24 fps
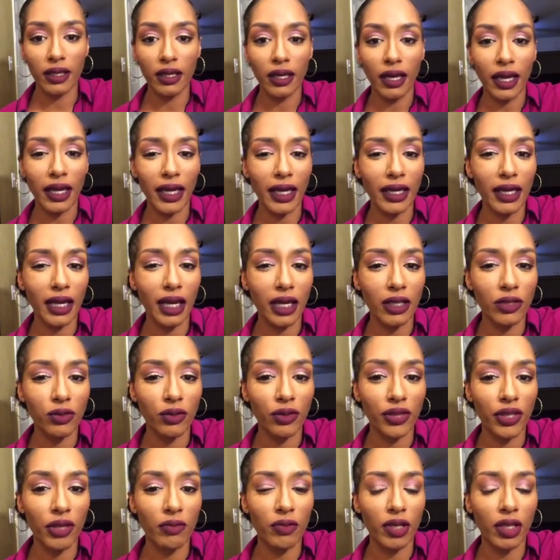I kind of
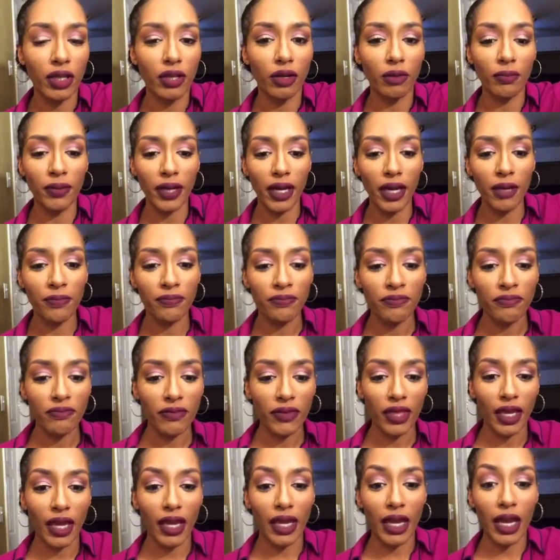contoured them a little bit,
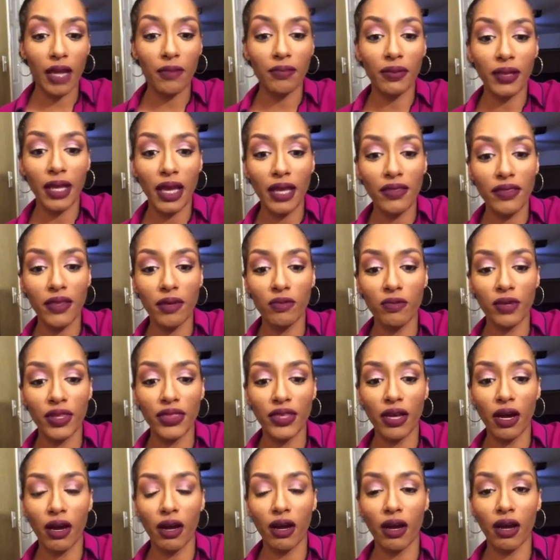and I applied them with
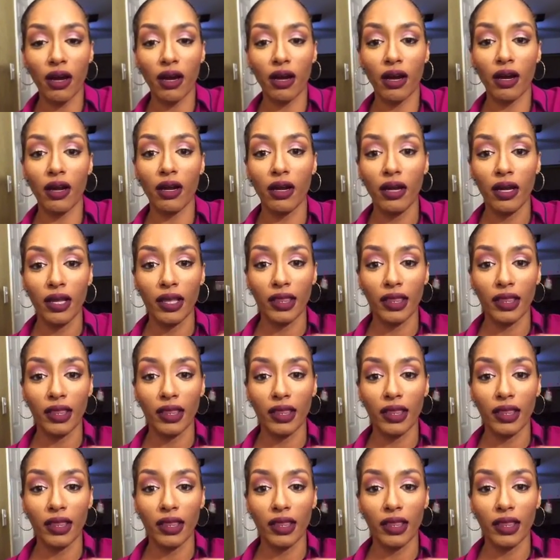our